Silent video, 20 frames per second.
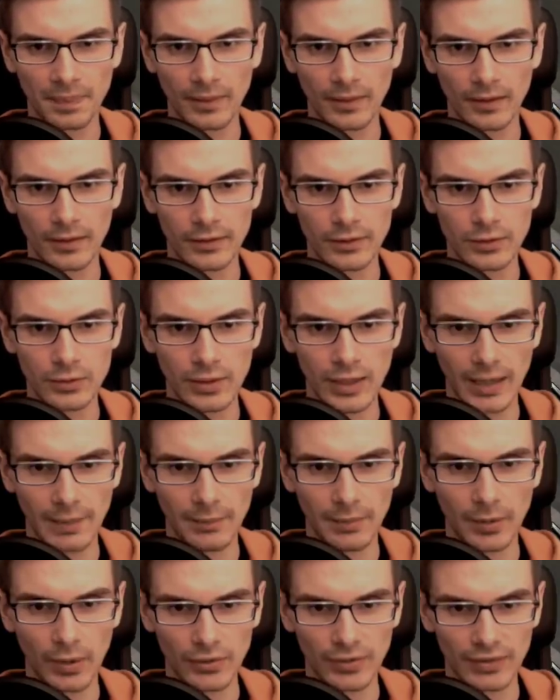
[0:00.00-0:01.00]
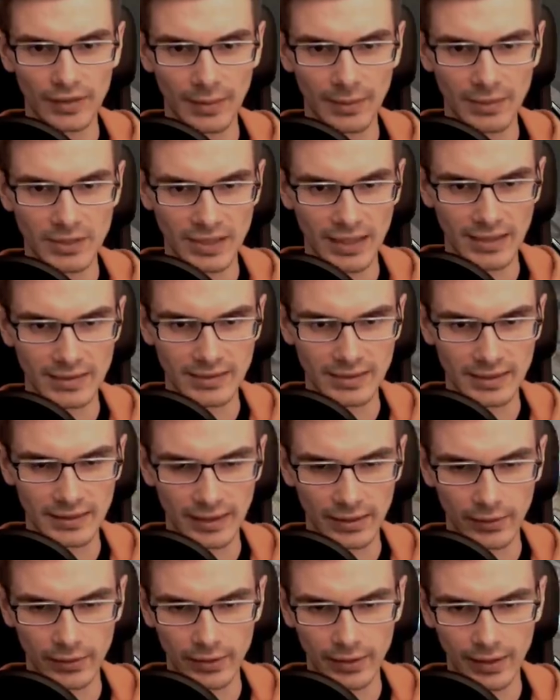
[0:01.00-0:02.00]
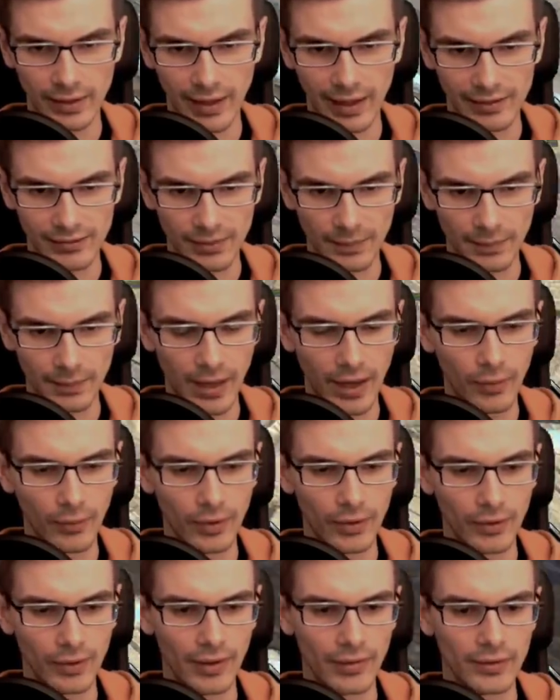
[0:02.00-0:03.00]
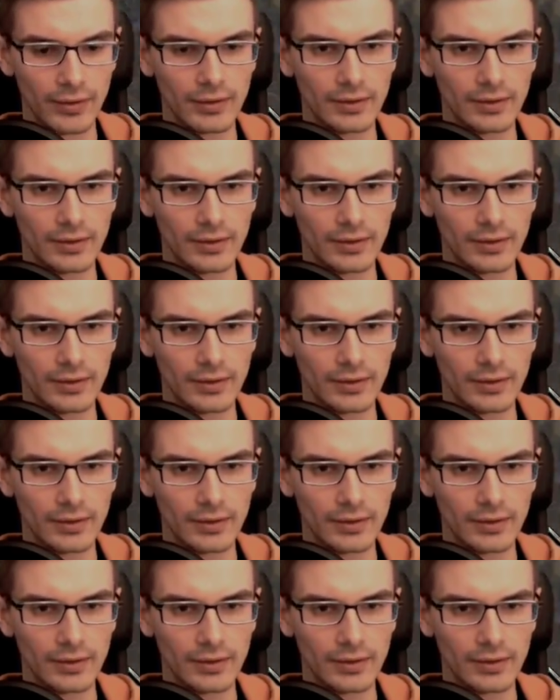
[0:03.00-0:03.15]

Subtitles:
you get bonus damage against the target, or you get extra power, rather.